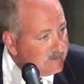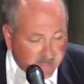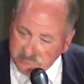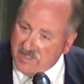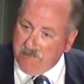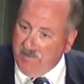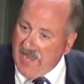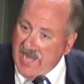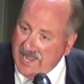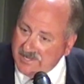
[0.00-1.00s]
That's not
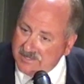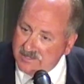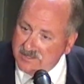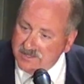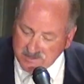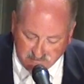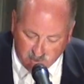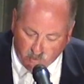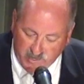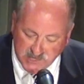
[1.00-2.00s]
bad.
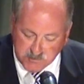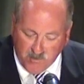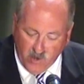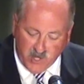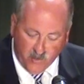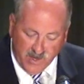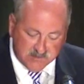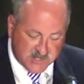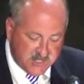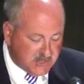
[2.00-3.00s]
The Greensboro
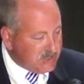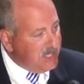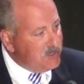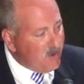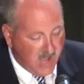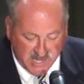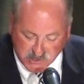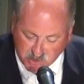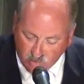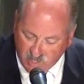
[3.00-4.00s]
Grimsley Senior High
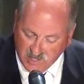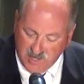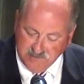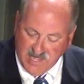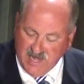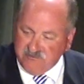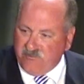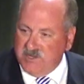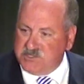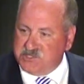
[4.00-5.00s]
School Alumni
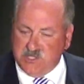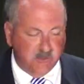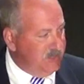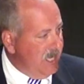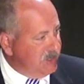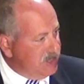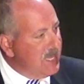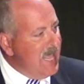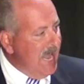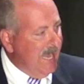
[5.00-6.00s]
and Friends Association.
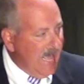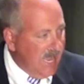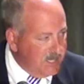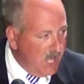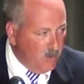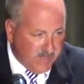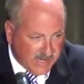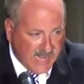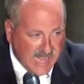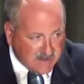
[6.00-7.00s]
And I know
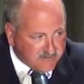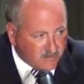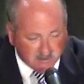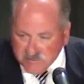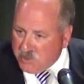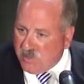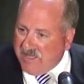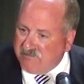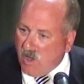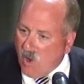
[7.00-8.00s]
that a handful of you
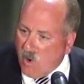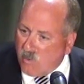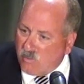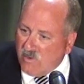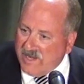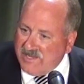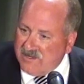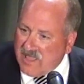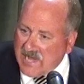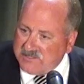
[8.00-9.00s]
have already
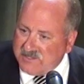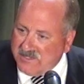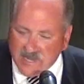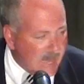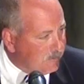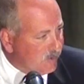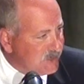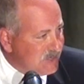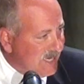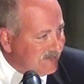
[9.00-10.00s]
liked it, and I
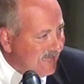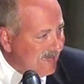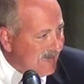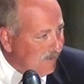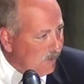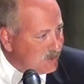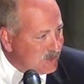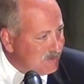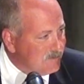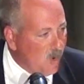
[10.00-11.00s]
appreciate that, and I want
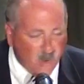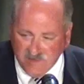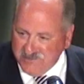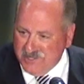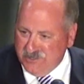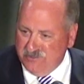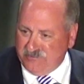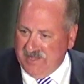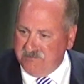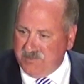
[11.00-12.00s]
you, more of you to do the
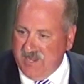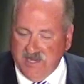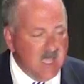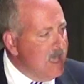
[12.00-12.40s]
same thing.